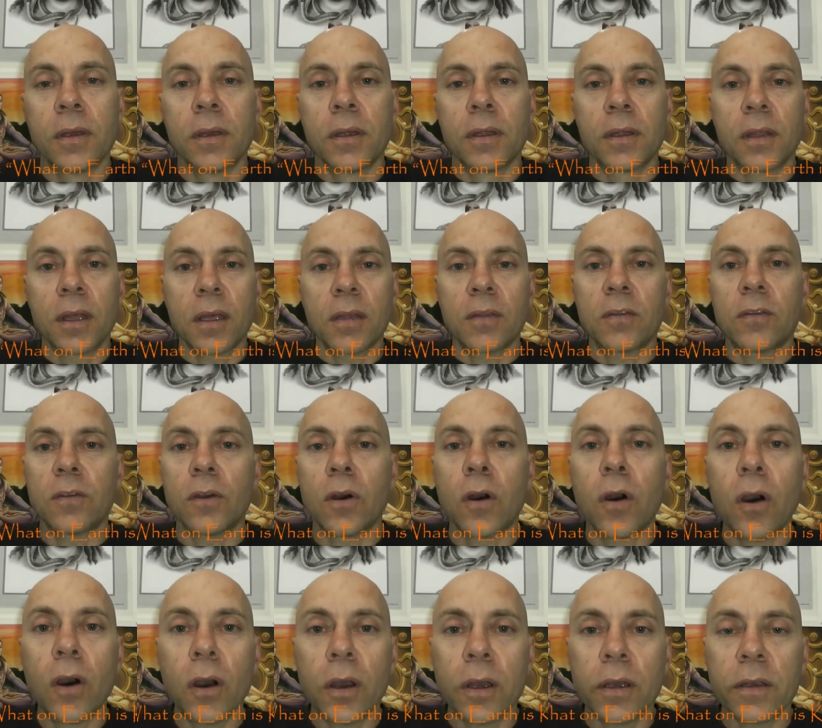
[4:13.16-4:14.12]
That's the
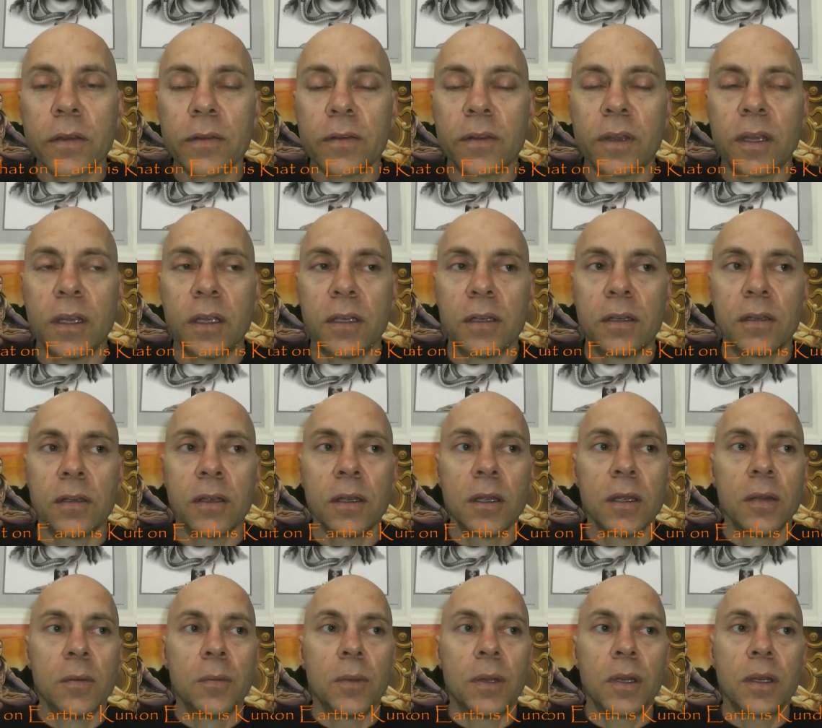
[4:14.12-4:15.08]
highest end.
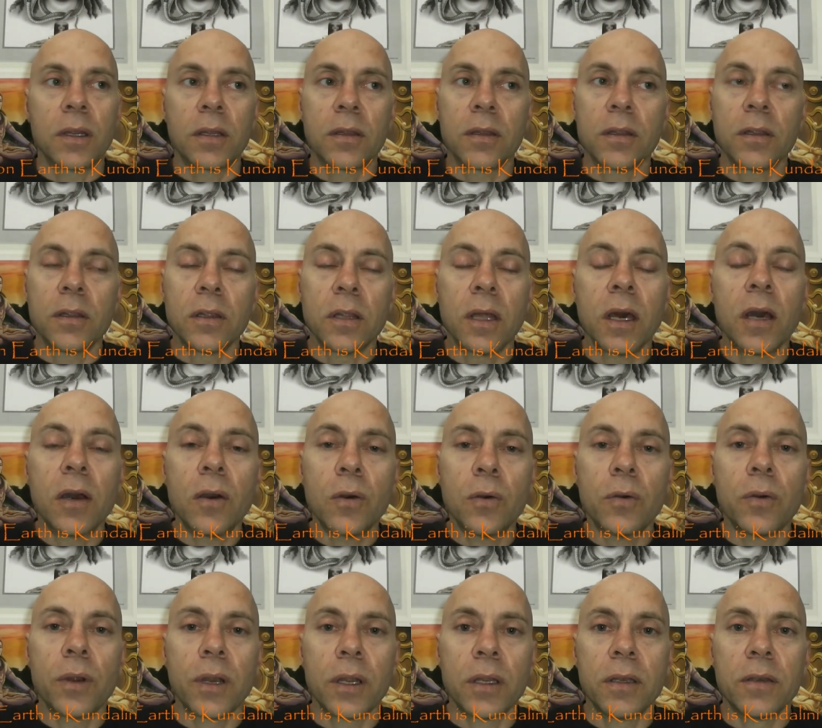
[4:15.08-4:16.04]
But at the
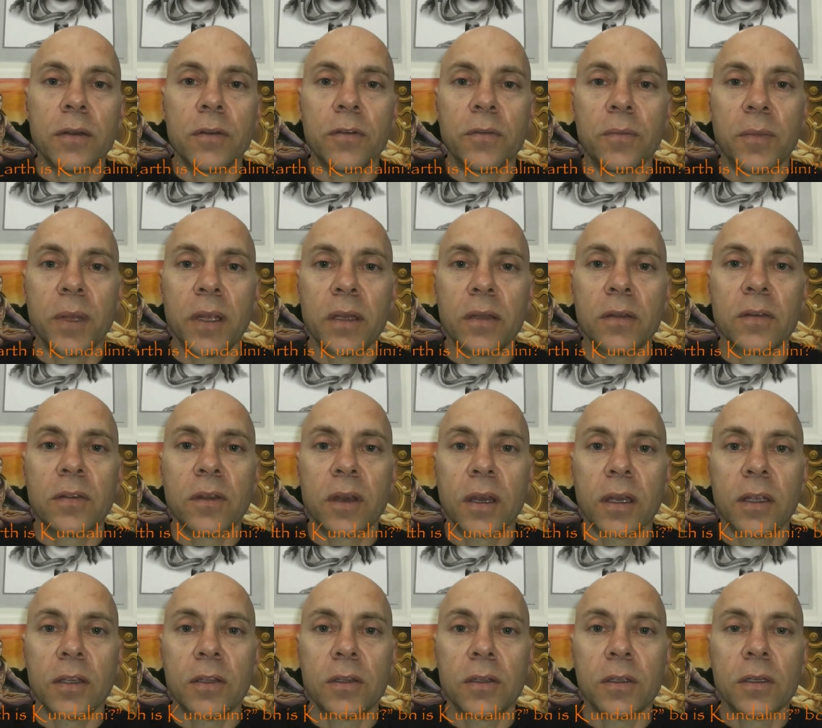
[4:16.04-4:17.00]
lower end of
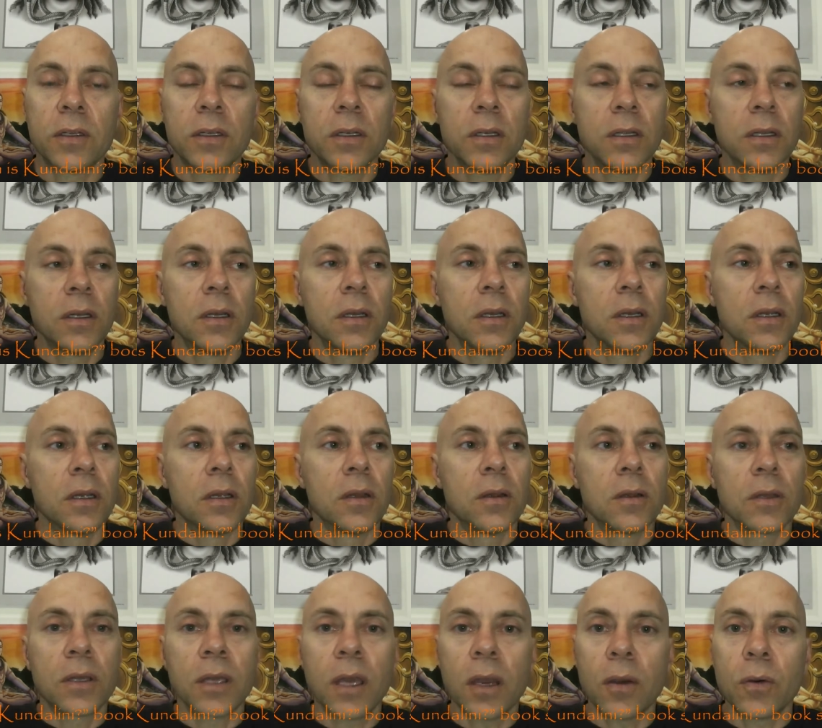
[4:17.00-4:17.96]
meditation,
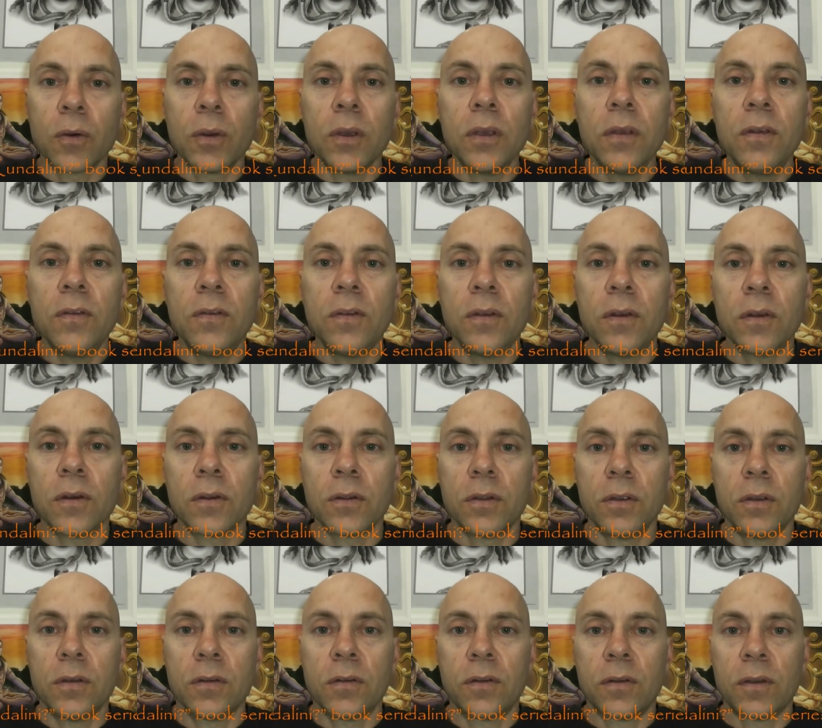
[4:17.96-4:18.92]
go easy on
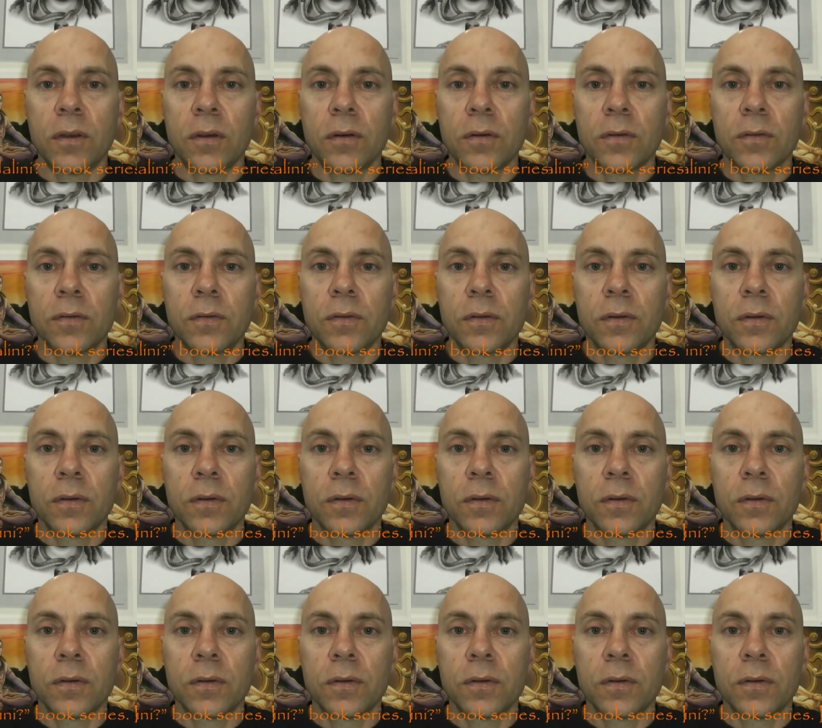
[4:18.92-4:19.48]
yourself.